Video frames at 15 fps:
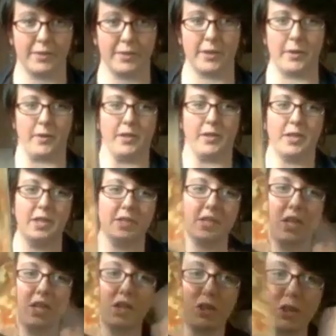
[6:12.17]
though, is
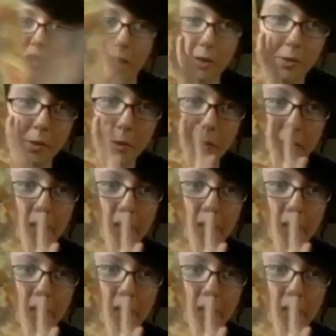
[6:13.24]
Shadow of the